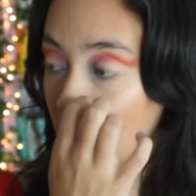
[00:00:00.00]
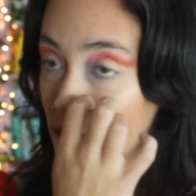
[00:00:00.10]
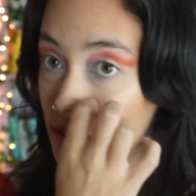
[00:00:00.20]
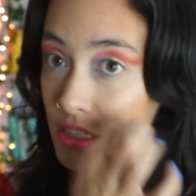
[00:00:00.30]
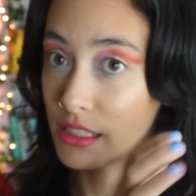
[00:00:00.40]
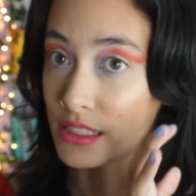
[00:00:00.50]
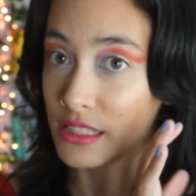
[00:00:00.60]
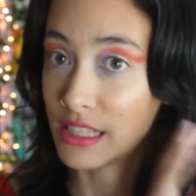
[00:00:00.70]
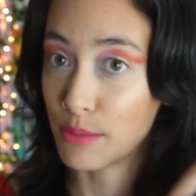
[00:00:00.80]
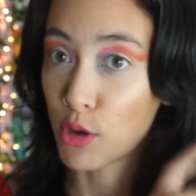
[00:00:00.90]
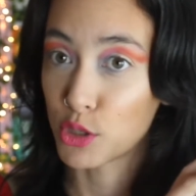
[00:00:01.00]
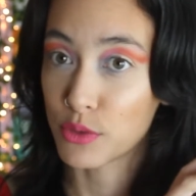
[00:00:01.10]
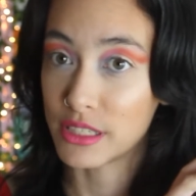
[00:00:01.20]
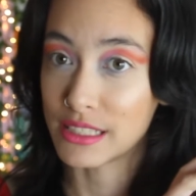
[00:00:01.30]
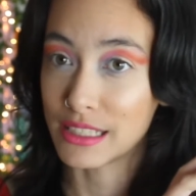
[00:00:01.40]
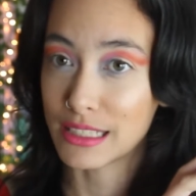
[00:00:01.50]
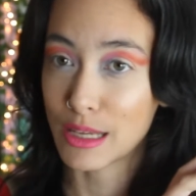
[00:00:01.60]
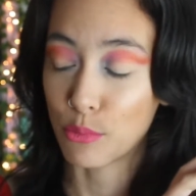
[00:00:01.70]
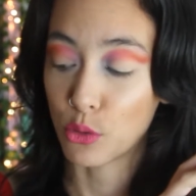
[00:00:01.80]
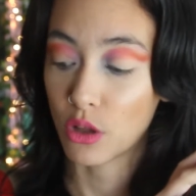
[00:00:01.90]
And this is the most
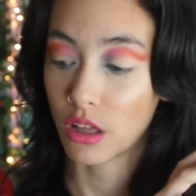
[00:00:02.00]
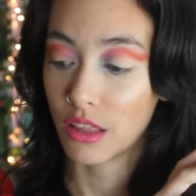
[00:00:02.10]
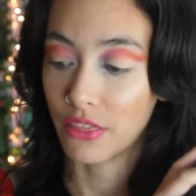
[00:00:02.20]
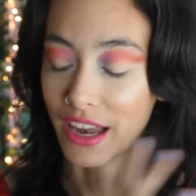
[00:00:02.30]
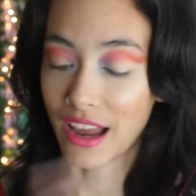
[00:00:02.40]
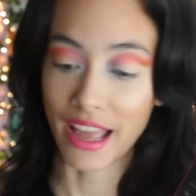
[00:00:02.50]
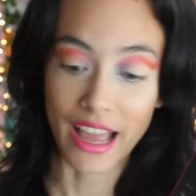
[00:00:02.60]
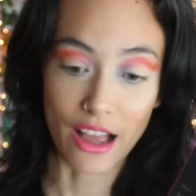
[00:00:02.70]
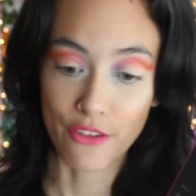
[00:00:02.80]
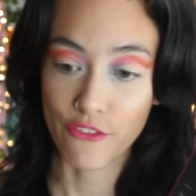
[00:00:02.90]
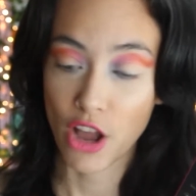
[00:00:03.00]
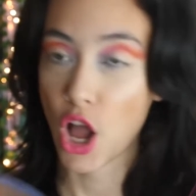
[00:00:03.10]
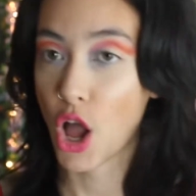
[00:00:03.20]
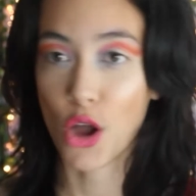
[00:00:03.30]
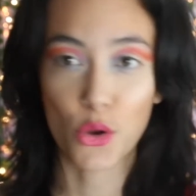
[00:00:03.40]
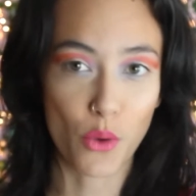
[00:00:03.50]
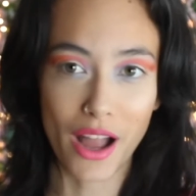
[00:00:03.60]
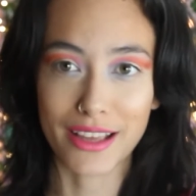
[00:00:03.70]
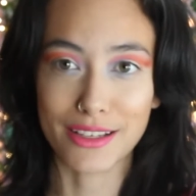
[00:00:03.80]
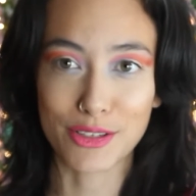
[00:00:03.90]
recent book that I have
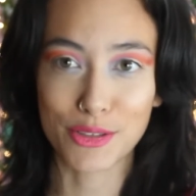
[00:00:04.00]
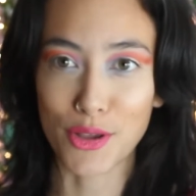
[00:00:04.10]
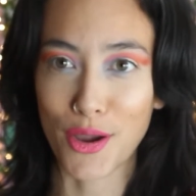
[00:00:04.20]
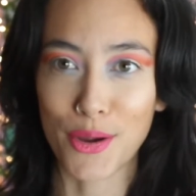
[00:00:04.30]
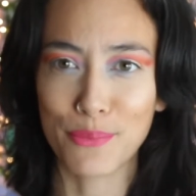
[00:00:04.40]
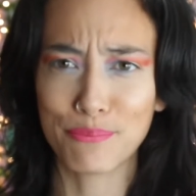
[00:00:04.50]
acquired, so